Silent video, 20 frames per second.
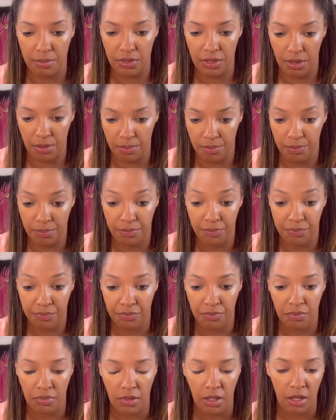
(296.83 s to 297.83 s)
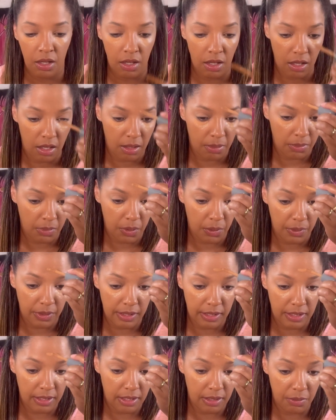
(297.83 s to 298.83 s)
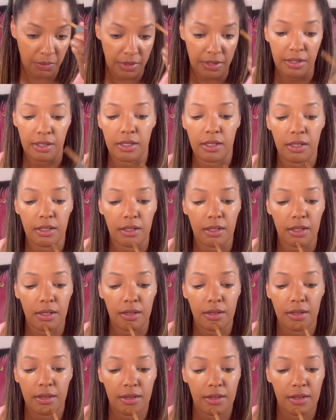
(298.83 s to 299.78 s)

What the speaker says: so I'm going in with it here.